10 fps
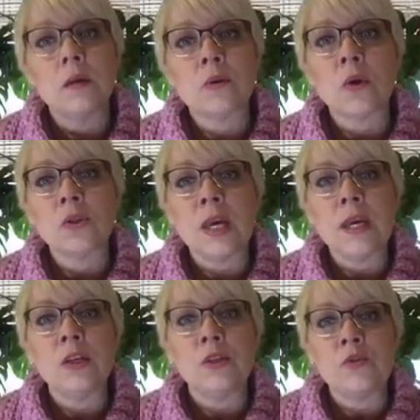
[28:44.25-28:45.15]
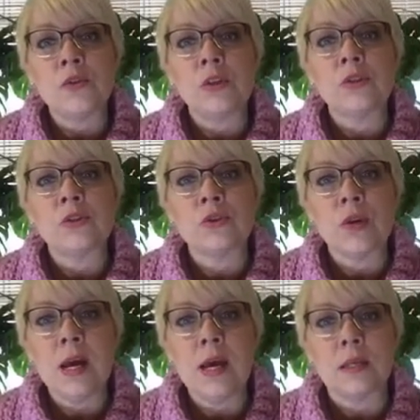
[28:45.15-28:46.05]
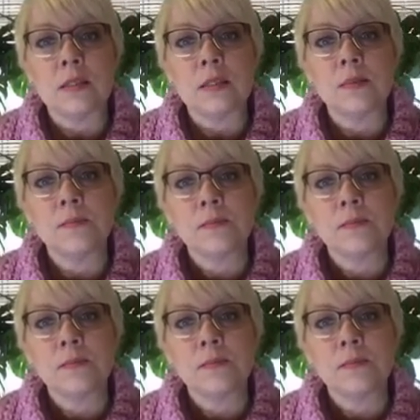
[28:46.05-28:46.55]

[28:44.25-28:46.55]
crochet can do for your stress.